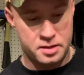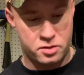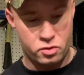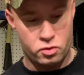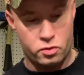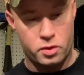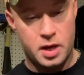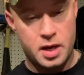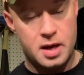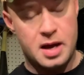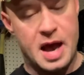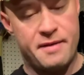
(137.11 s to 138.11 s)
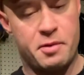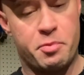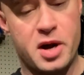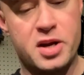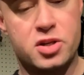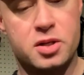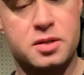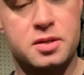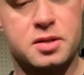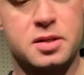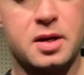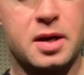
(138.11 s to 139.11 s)
to have
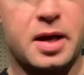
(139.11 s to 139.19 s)
abrasions